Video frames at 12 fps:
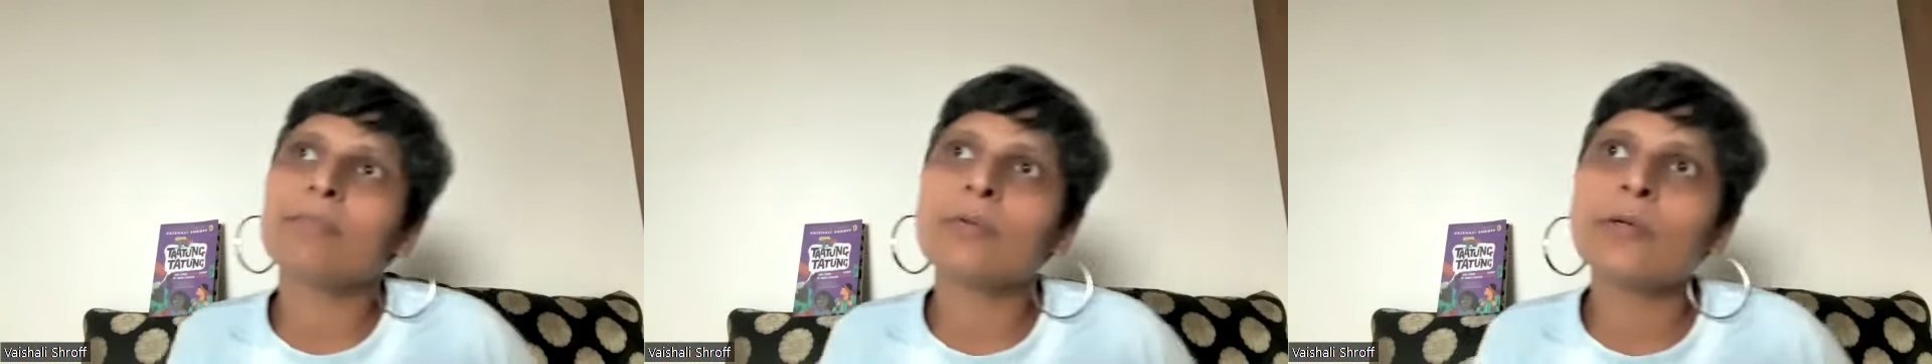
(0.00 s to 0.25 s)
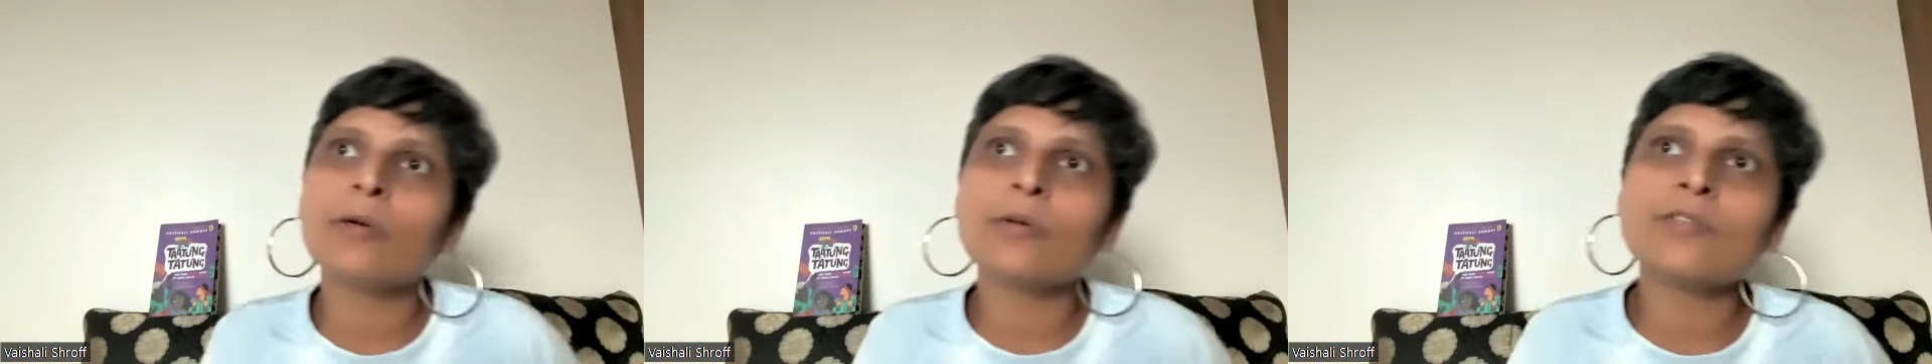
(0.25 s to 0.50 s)

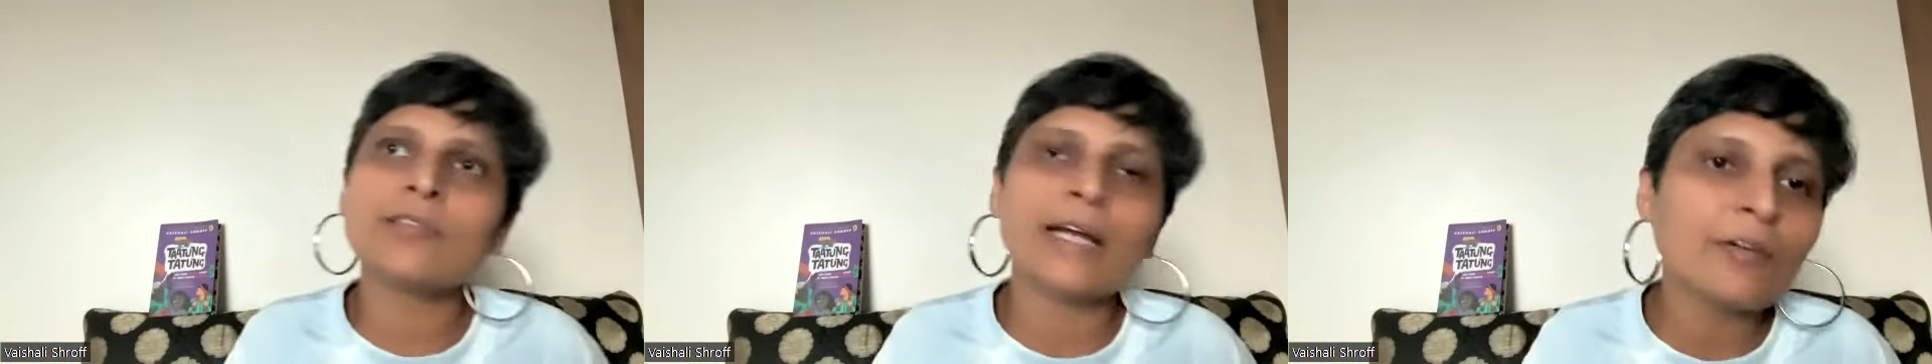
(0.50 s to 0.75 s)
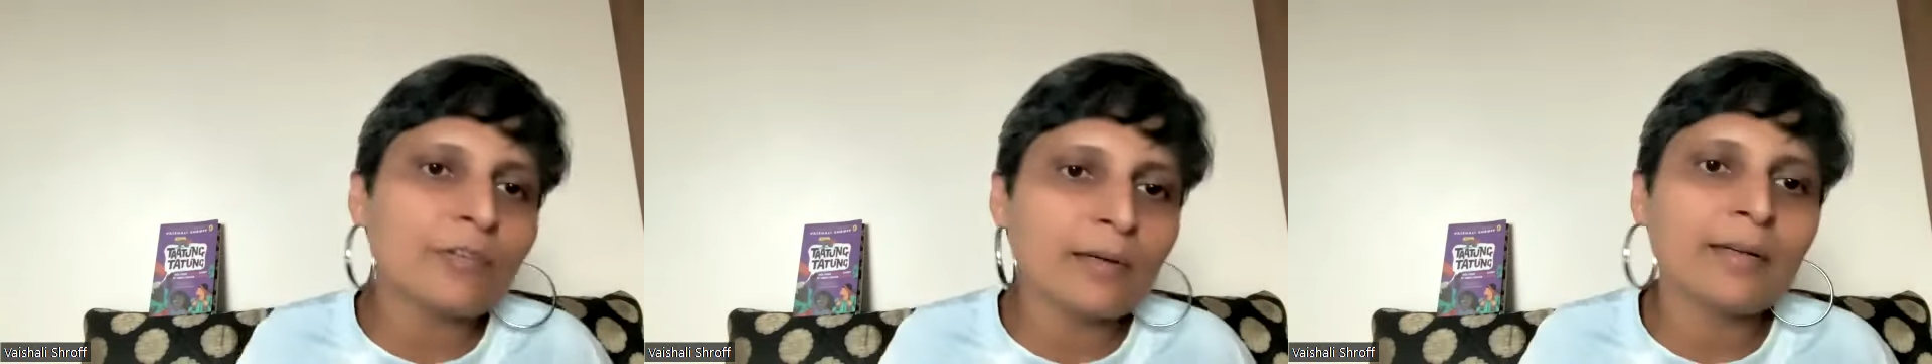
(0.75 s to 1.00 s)
you know
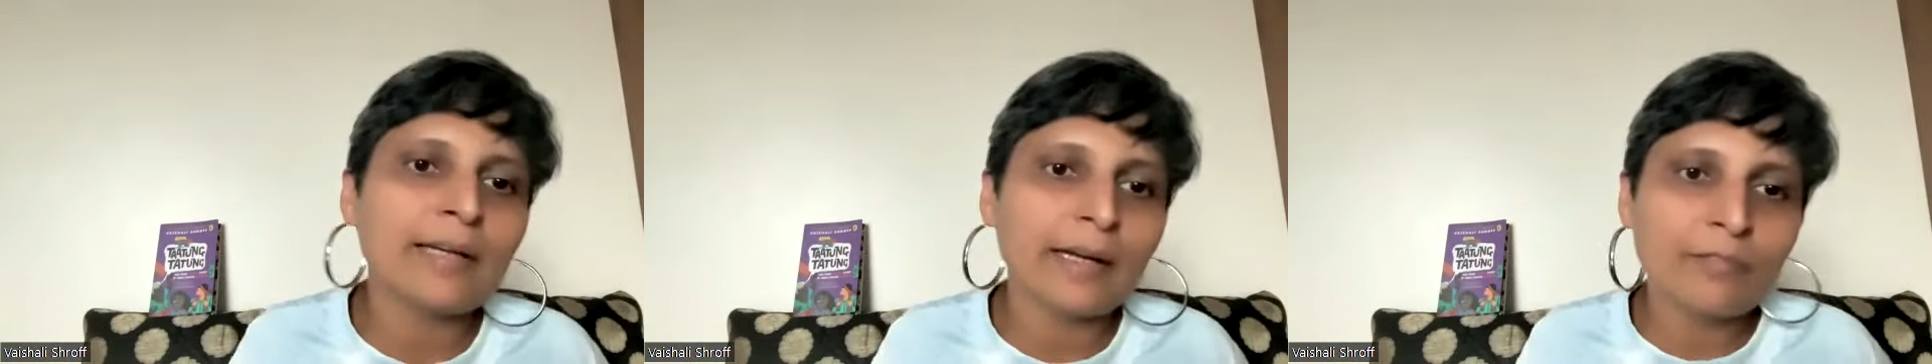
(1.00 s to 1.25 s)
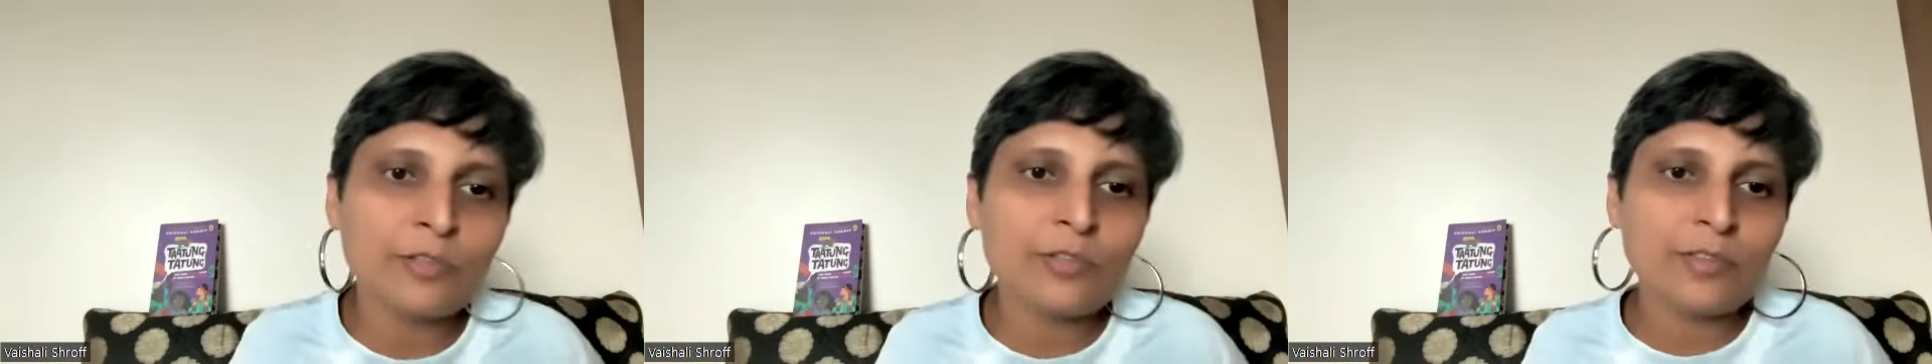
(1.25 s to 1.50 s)
central
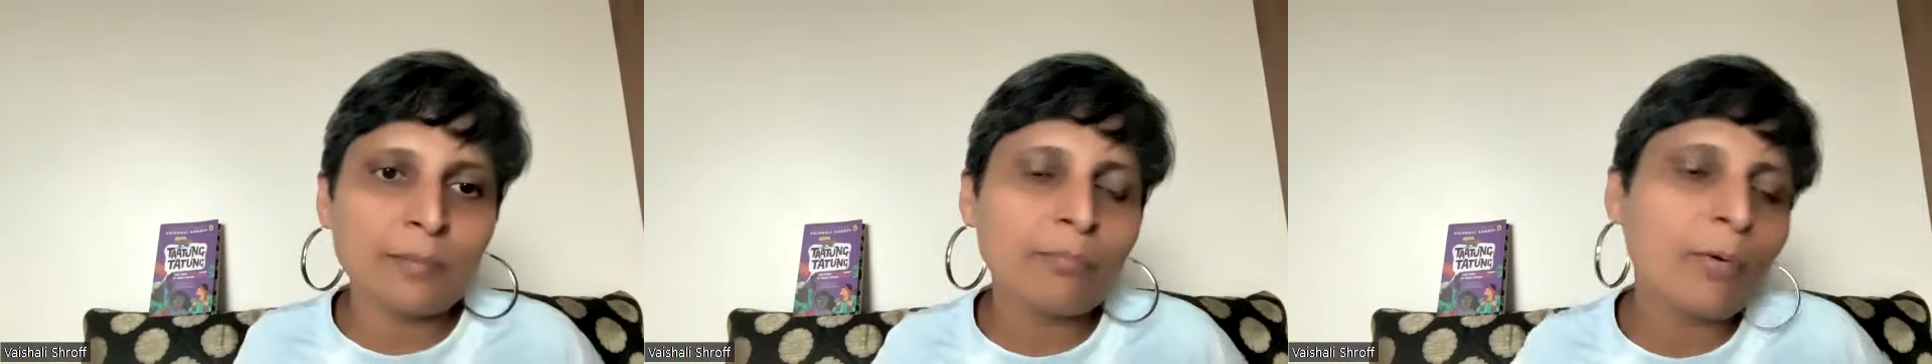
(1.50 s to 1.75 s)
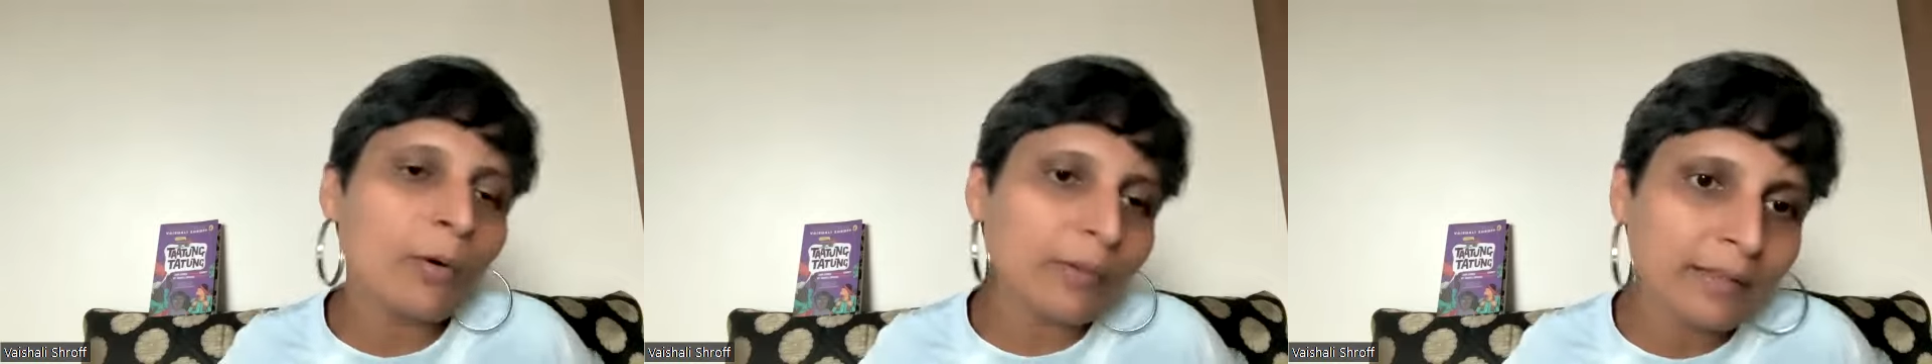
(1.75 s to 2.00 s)
language is
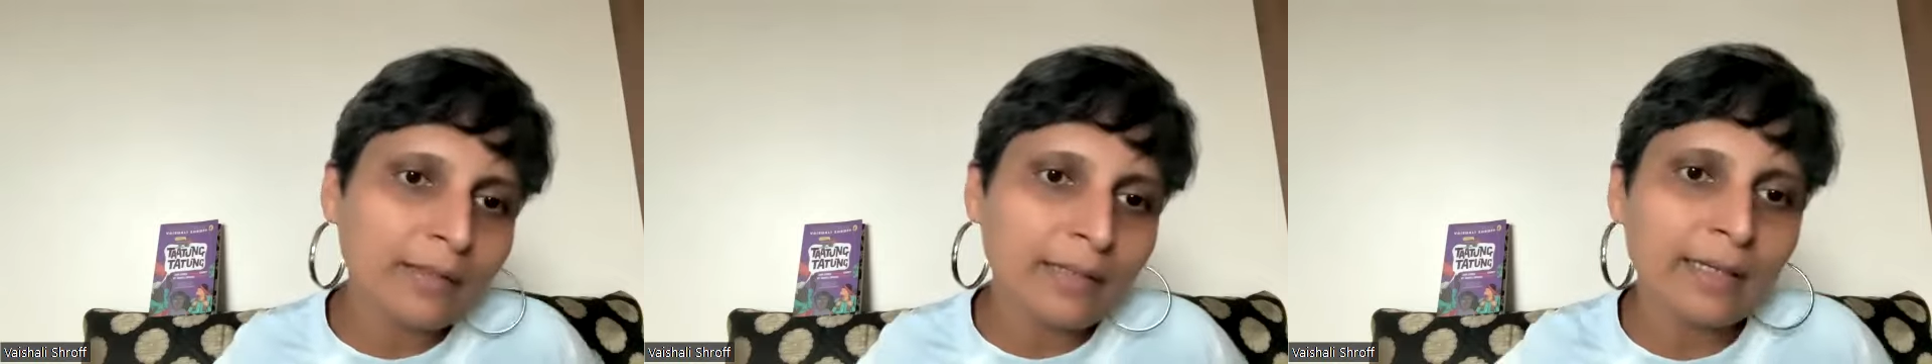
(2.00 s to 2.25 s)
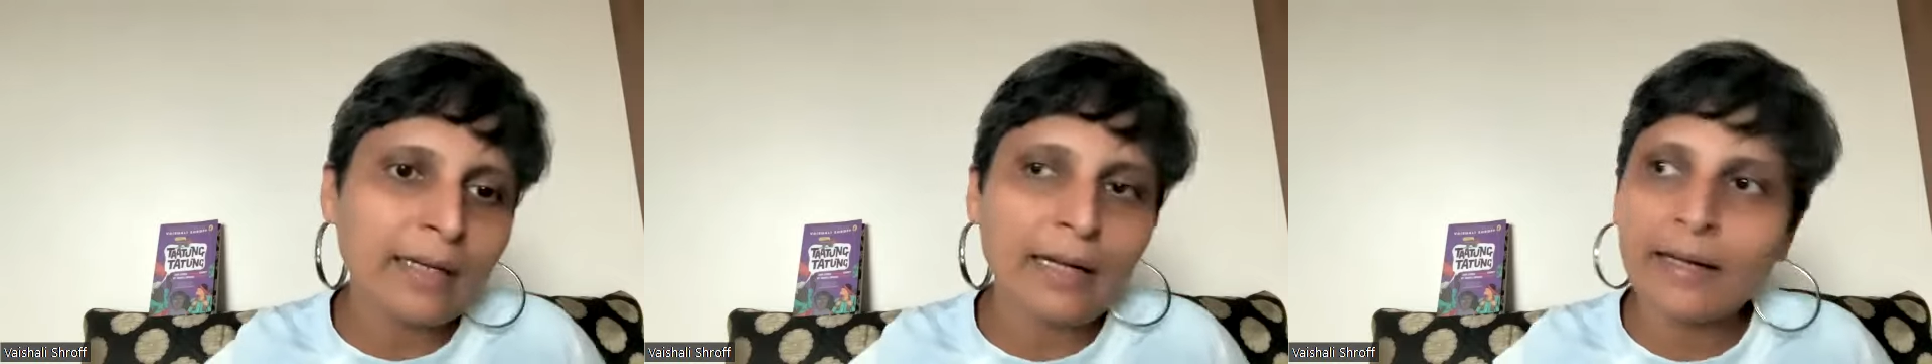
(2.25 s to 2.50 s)
important
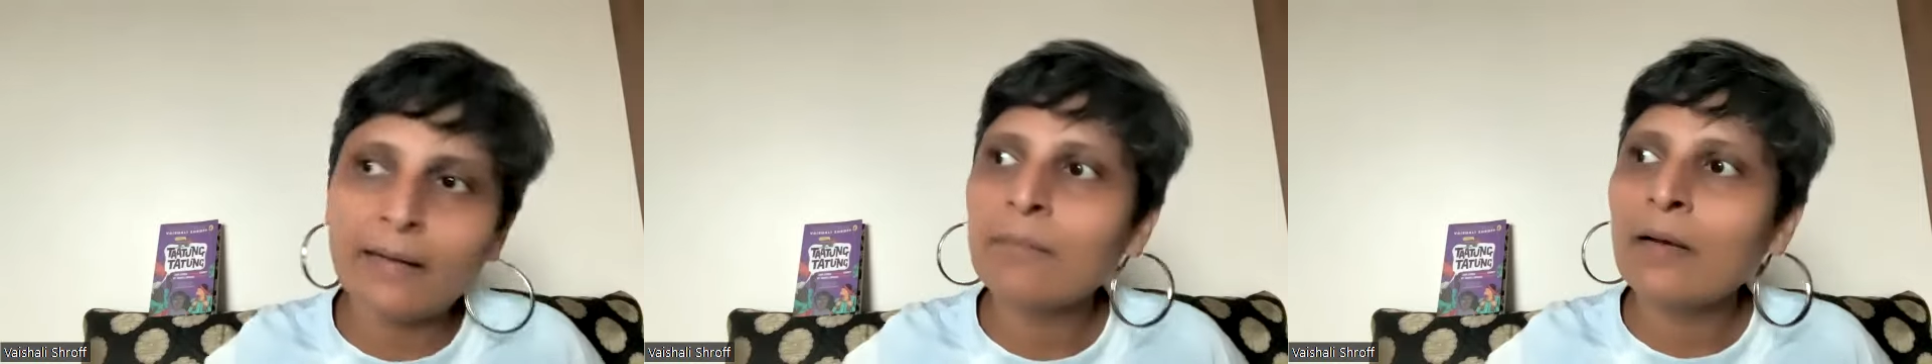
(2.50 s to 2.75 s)
and i